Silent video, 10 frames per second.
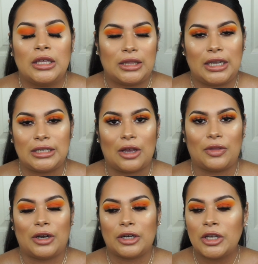thing down
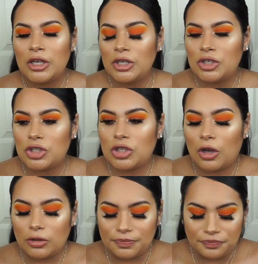there.
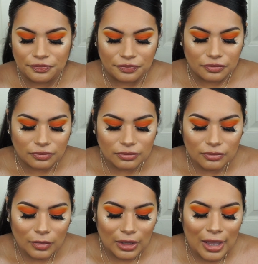So
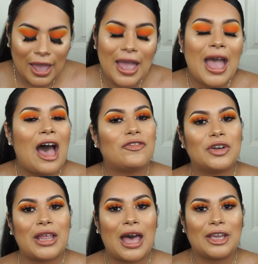
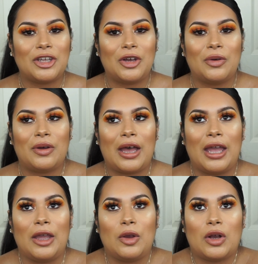after that, you know,
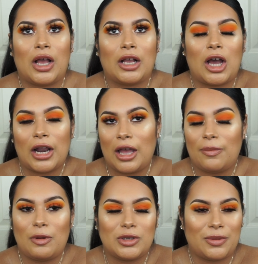I got
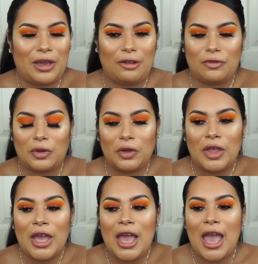up, it wasn't painful,
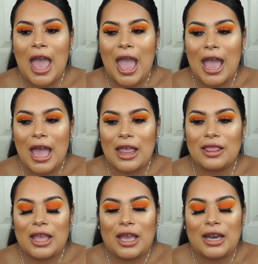
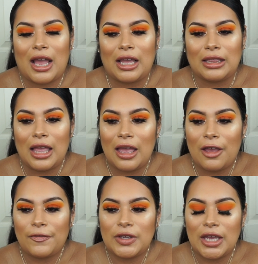and then I
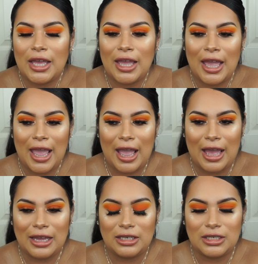left,
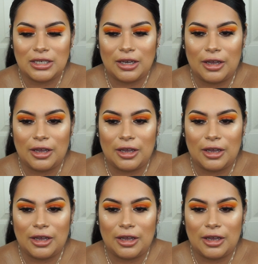and